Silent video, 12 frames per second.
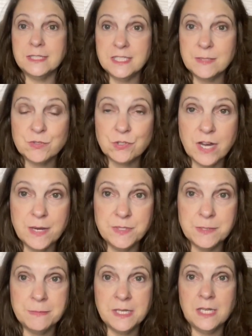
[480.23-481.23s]
subscribed
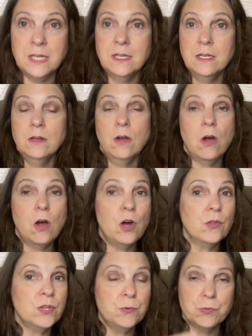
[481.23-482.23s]
to me.
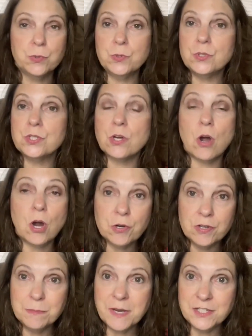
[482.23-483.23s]
All the rules
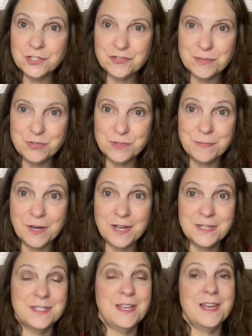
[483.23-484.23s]
are in my description
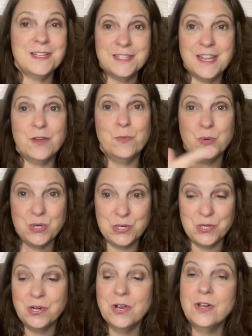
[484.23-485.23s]
box as they
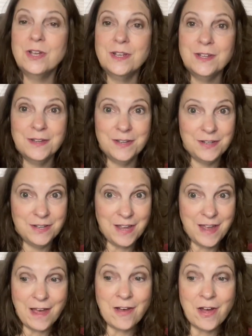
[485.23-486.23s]
were
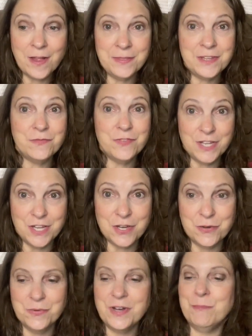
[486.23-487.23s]
on the
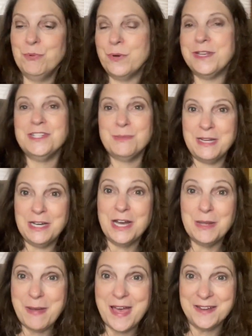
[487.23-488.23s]
video. I'm pointing to my
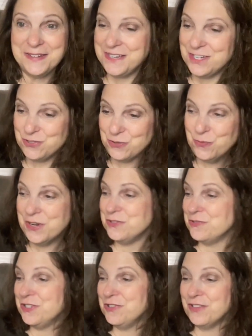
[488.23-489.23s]
iPad in case you're
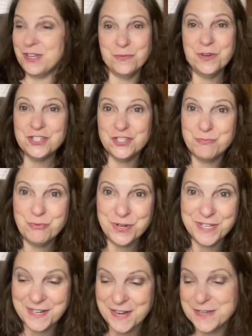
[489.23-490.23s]
wondering, you're like, what is she
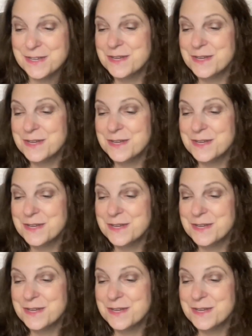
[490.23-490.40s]
pointing at?